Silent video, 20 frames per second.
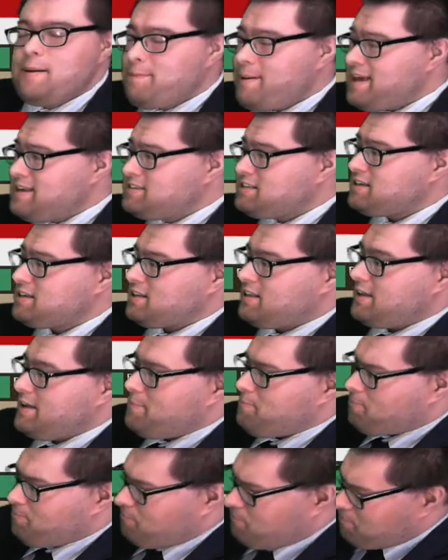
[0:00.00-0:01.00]

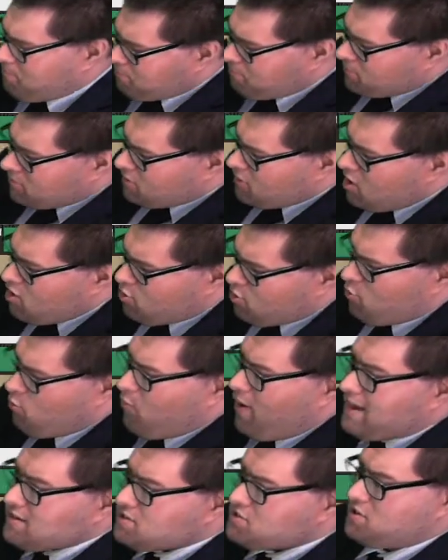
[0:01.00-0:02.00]
basically the
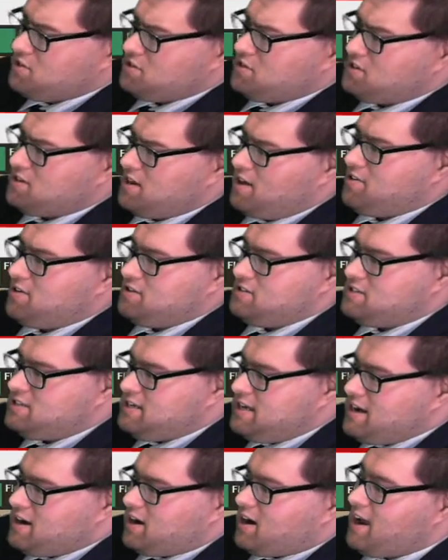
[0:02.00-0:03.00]
western southern
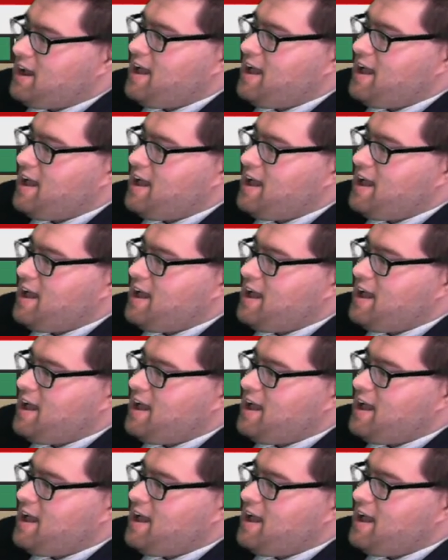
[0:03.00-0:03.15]
tier